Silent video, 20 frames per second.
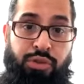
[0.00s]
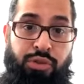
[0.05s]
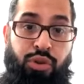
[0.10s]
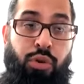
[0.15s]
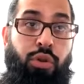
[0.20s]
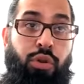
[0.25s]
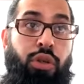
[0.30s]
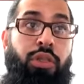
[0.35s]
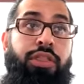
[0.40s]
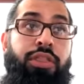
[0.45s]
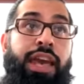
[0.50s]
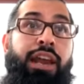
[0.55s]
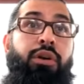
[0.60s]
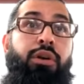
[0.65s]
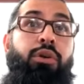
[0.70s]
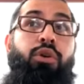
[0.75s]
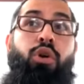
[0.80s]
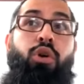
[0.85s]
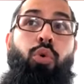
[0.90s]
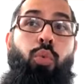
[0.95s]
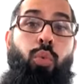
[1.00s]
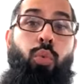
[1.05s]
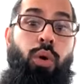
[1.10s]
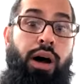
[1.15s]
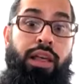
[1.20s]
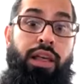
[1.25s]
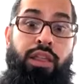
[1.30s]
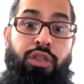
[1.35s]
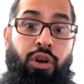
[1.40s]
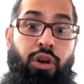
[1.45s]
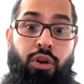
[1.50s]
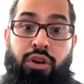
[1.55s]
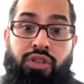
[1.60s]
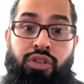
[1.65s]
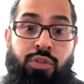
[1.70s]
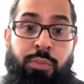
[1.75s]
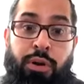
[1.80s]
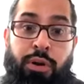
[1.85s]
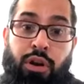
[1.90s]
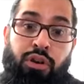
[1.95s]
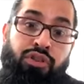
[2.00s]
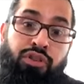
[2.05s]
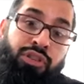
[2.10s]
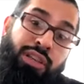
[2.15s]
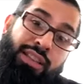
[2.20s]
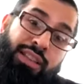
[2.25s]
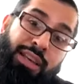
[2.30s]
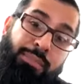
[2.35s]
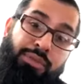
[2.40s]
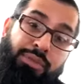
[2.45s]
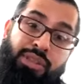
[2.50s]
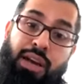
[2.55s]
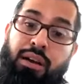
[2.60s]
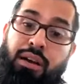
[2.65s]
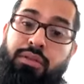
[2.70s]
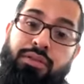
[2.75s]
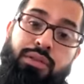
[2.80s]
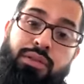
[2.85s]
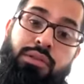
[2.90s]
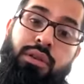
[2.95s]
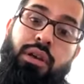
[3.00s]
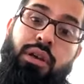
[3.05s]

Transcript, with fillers: so they don't know what they're experiencing themselves.